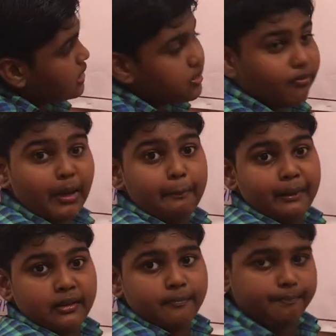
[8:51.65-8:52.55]

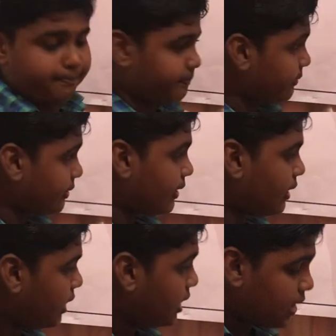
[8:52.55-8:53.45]
Winnipeg.
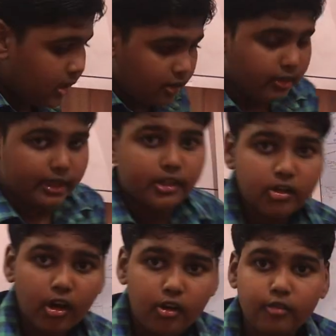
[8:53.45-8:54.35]
Okay.
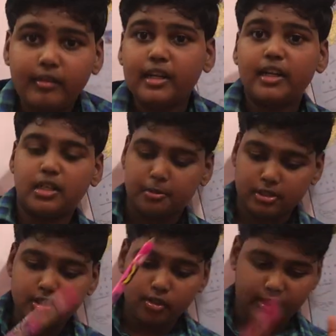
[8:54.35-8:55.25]
Now we learn about
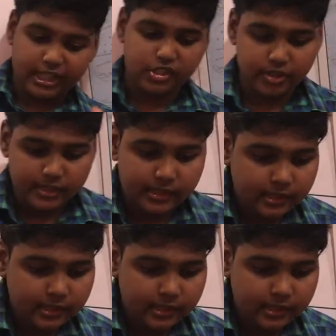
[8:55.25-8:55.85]
the location.